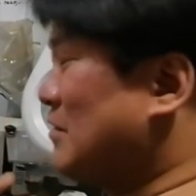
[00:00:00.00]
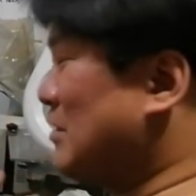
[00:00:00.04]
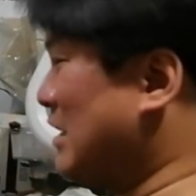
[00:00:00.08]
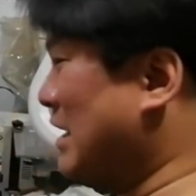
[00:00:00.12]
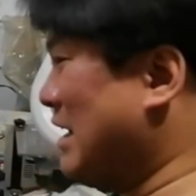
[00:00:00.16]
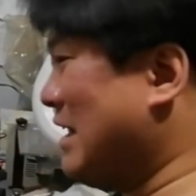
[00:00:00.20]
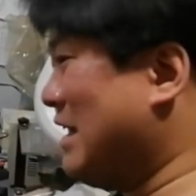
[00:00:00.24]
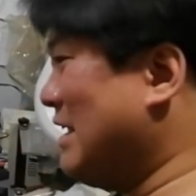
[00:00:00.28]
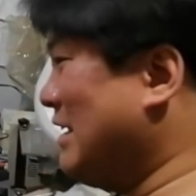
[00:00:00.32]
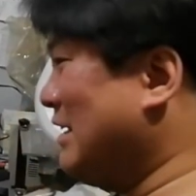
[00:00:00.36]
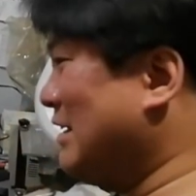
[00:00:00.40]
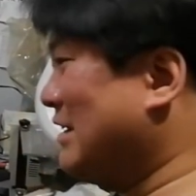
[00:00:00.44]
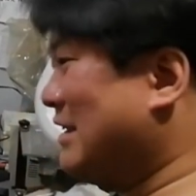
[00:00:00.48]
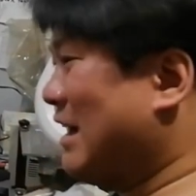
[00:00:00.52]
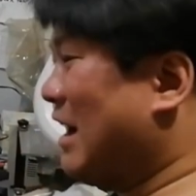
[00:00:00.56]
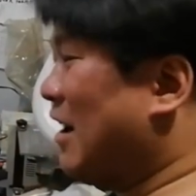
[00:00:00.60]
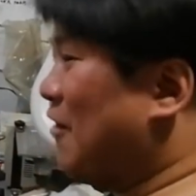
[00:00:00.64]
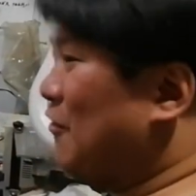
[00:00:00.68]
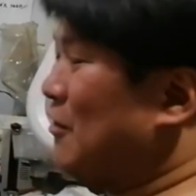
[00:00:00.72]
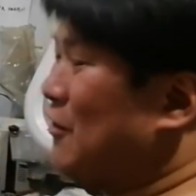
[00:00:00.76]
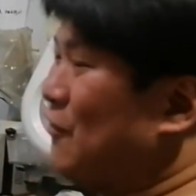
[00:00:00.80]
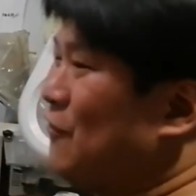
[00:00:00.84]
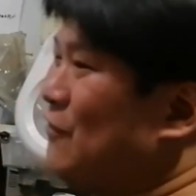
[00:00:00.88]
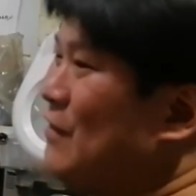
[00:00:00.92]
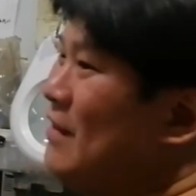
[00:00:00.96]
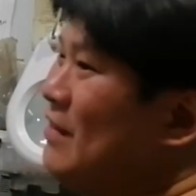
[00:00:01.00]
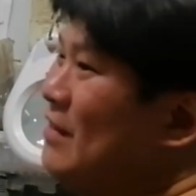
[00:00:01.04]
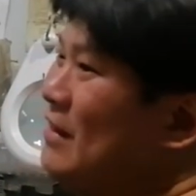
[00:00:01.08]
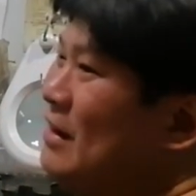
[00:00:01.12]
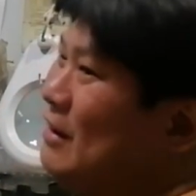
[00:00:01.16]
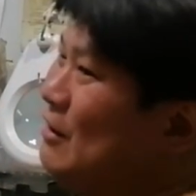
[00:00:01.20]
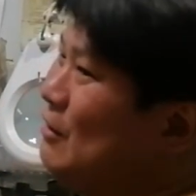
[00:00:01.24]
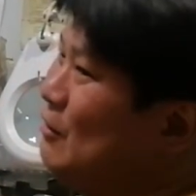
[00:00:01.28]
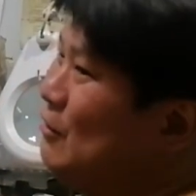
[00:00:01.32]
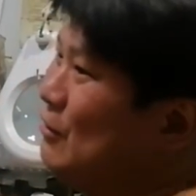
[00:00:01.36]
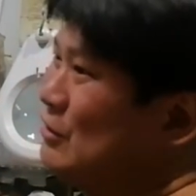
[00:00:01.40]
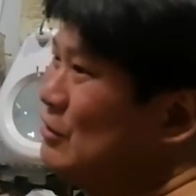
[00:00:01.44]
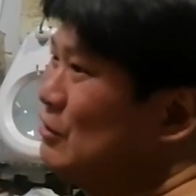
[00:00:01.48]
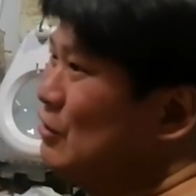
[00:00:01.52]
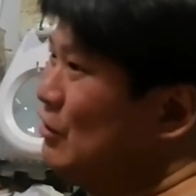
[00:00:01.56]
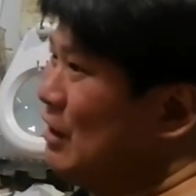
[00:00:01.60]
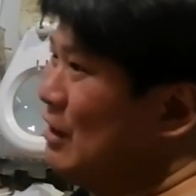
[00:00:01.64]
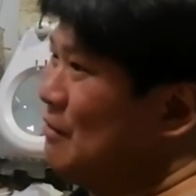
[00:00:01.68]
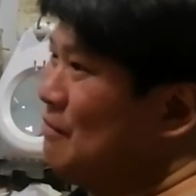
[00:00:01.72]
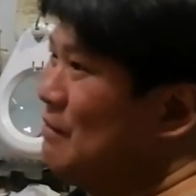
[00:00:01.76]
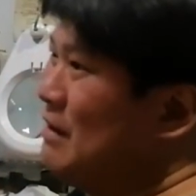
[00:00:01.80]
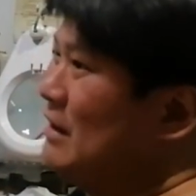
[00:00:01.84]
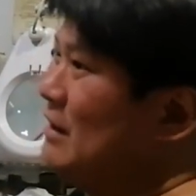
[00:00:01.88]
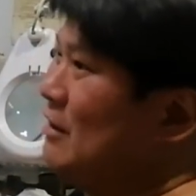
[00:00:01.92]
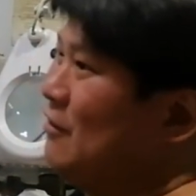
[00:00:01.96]
change how the fender looks. You
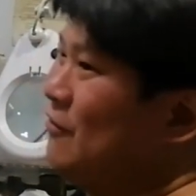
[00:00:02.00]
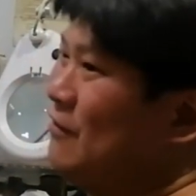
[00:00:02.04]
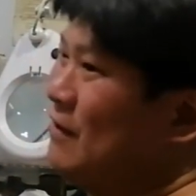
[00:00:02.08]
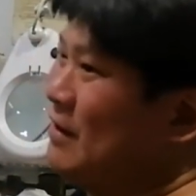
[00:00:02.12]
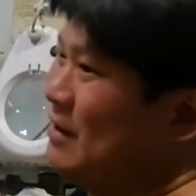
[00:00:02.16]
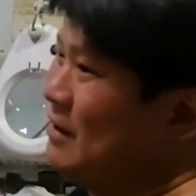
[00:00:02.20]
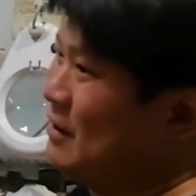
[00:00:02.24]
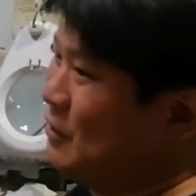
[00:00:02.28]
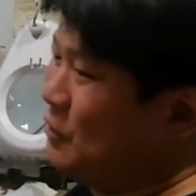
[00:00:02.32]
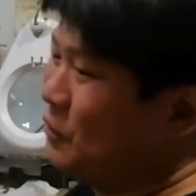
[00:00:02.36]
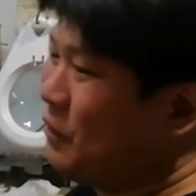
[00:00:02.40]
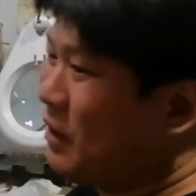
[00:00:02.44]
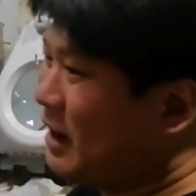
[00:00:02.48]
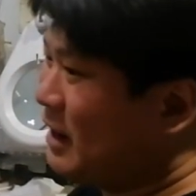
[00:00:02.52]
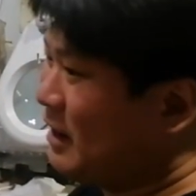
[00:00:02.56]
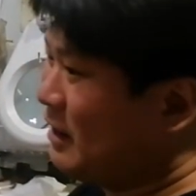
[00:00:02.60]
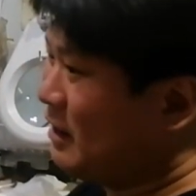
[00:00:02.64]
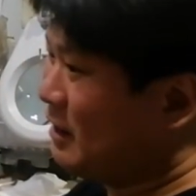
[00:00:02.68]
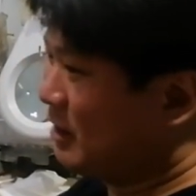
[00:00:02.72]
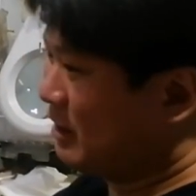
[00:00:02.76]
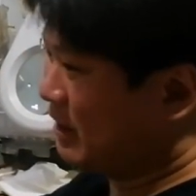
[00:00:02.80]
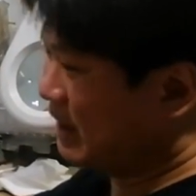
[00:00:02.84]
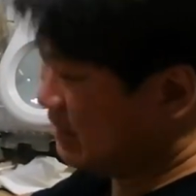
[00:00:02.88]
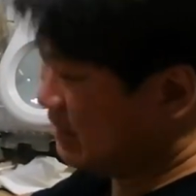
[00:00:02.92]
can make the fender wider